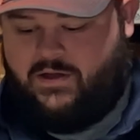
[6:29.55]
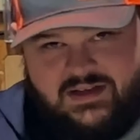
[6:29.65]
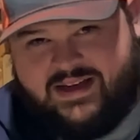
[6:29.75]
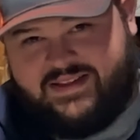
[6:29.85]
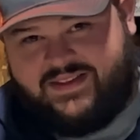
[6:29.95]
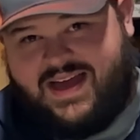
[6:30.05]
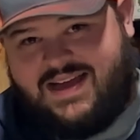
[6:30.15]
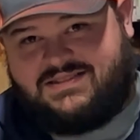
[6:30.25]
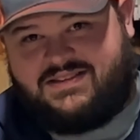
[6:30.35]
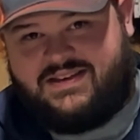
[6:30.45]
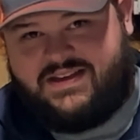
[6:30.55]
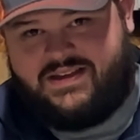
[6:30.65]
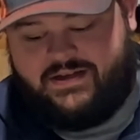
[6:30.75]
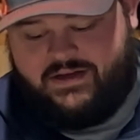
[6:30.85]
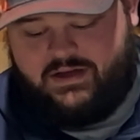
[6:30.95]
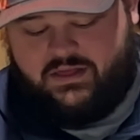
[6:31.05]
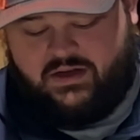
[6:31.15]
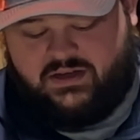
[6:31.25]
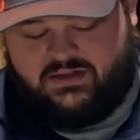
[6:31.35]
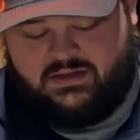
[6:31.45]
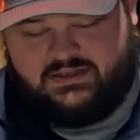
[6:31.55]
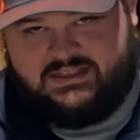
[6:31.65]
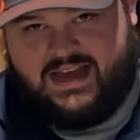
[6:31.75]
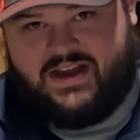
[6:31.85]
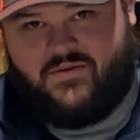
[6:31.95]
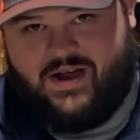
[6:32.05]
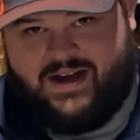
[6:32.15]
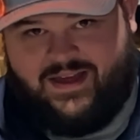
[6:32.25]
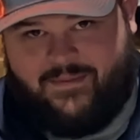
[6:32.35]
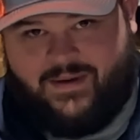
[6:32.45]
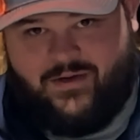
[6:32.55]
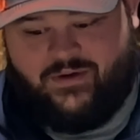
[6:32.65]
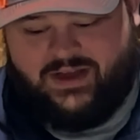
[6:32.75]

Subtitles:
And lastly, the second rod in that buy one,